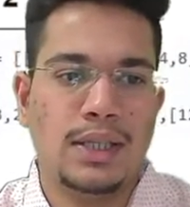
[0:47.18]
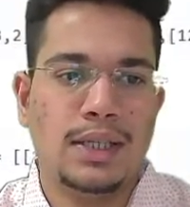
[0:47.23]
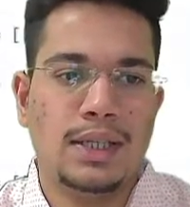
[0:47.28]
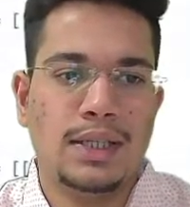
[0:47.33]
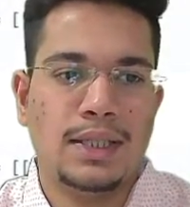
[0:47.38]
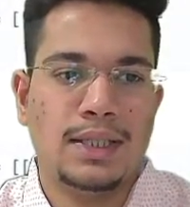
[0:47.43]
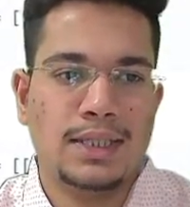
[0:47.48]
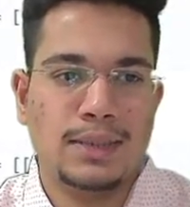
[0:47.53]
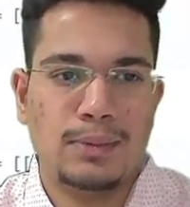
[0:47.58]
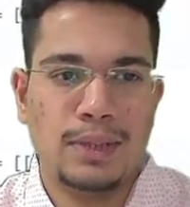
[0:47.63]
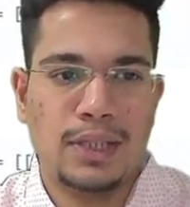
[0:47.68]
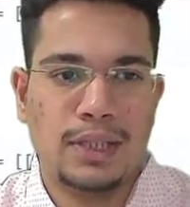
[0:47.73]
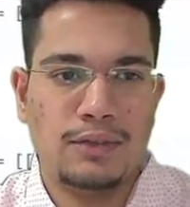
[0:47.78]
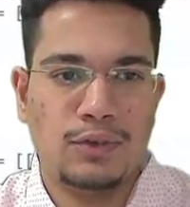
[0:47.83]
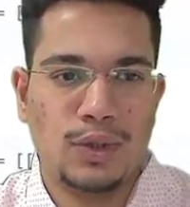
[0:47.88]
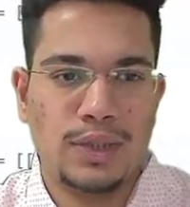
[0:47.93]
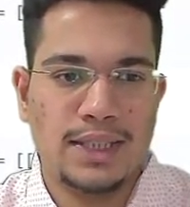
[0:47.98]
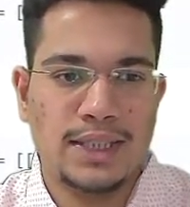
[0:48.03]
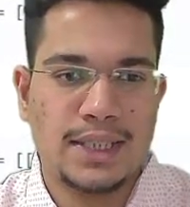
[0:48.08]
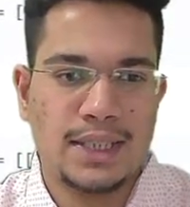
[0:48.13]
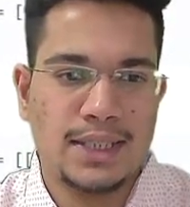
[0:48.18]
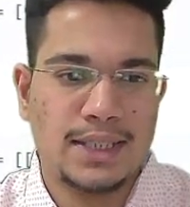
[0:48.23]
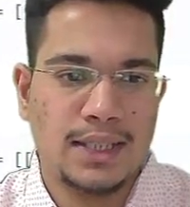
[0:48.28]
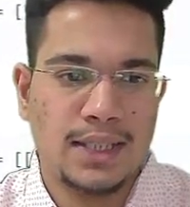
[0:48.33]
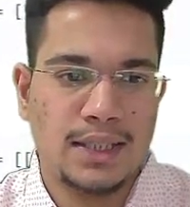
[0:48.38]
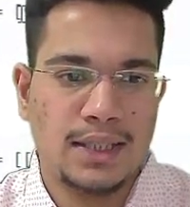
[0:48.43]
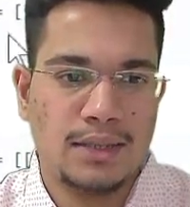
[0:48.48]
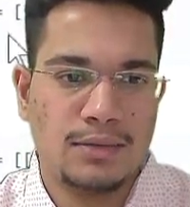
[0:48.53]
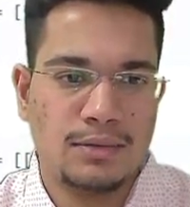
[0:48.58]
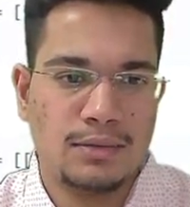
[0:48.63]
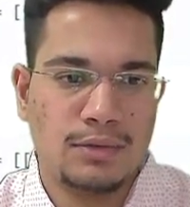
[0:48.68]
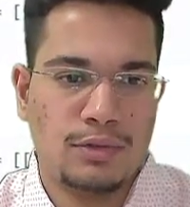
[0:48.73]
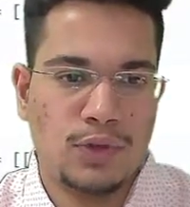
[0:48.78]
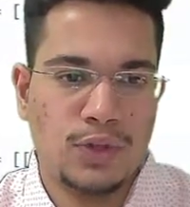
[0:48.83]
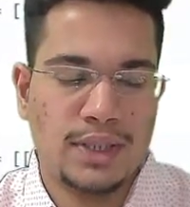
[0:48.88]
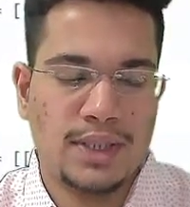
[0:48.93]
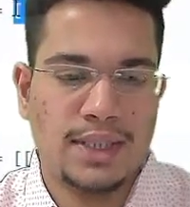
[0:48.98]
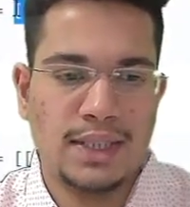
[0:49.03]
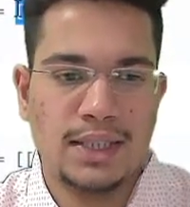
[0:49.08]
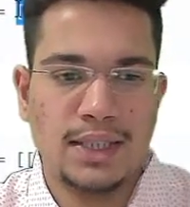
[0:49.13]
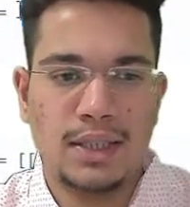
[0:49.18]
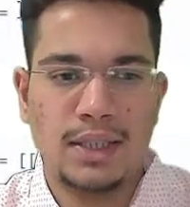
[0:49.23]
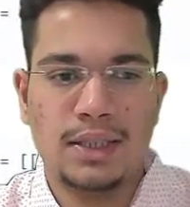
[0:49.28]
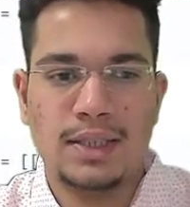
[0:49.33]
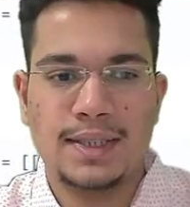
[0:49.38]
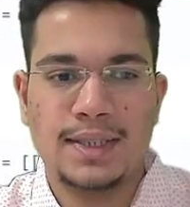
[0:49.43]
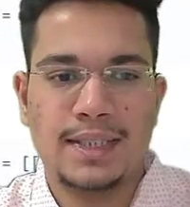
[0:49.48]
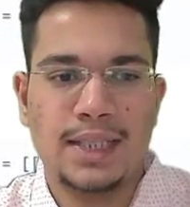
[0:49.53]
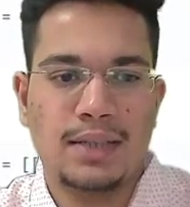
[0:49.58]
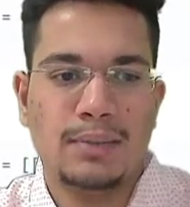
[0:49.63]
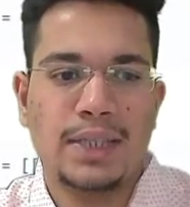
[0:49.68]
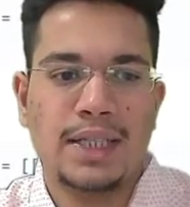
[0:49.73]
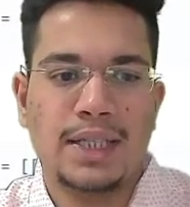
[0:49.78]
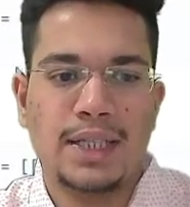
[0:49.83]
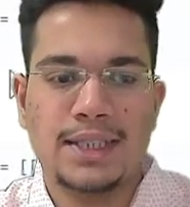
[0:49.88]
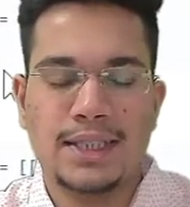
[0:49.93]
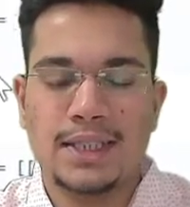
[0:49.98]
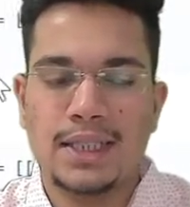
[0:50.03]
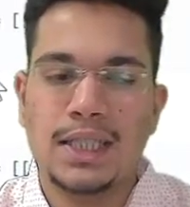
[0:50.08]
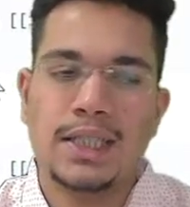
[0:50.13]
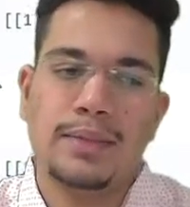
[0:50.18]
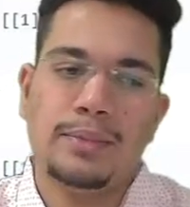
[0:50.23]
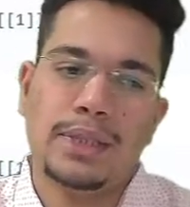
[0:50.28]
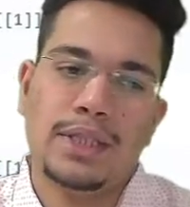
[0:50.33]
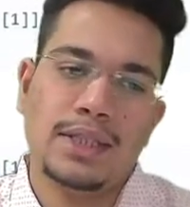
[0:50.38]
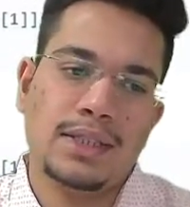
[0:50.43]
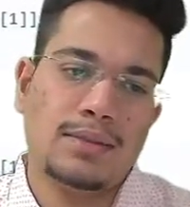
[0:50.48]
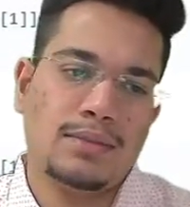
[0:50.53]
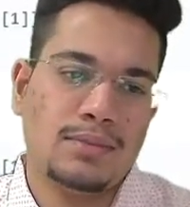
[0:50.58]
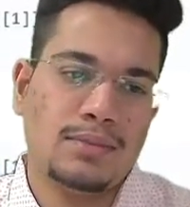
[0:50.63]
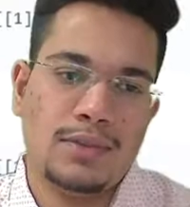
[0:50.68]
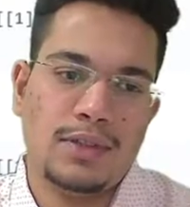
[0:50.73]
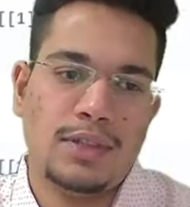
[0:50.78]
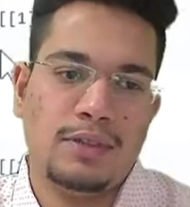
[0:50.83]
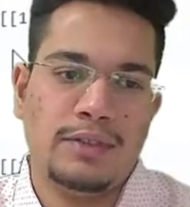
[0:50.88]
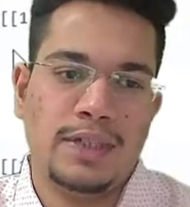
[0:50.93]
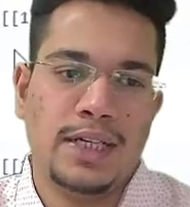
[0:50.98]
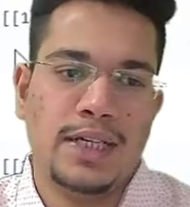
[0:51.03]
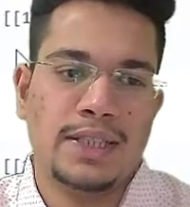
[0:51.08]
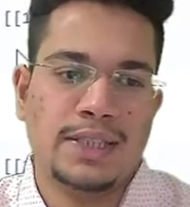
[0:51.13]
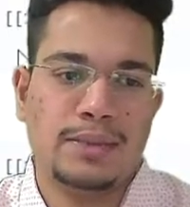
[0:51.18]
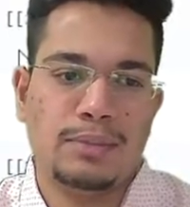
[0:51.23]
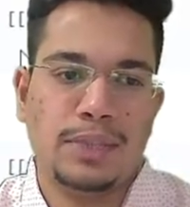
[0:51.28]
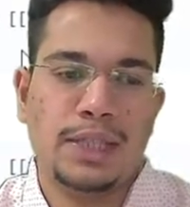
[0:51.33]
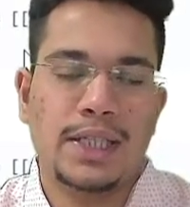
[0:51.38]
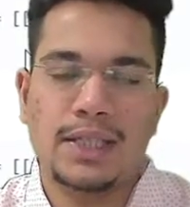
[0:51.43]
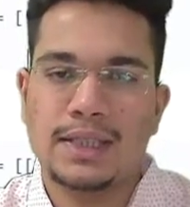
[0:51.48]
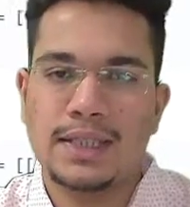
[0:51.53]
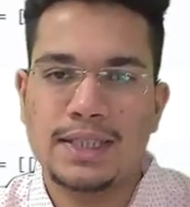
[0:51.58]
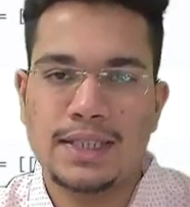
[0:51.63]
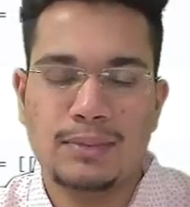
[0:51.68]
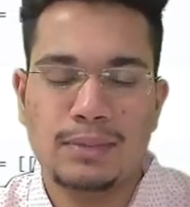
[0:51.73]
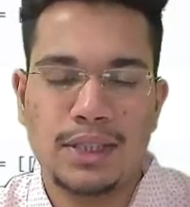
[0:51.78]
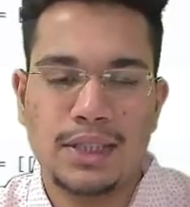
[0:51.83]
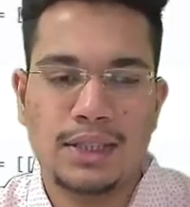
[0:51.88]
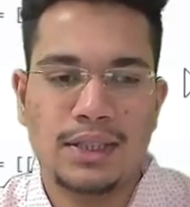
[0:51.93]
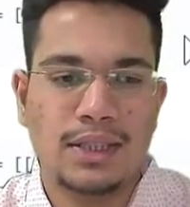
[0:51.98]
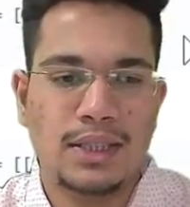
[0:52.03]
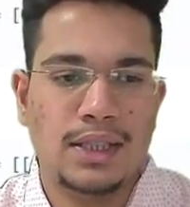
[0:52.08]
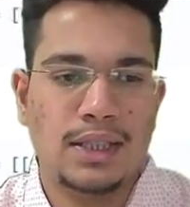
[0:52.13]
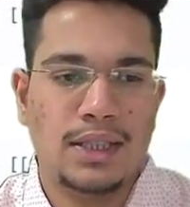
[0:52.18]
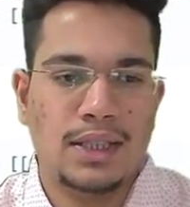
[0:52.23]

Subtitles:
Similarly for this case, and for a single cell matrix, single element, we'll simply return the same thing.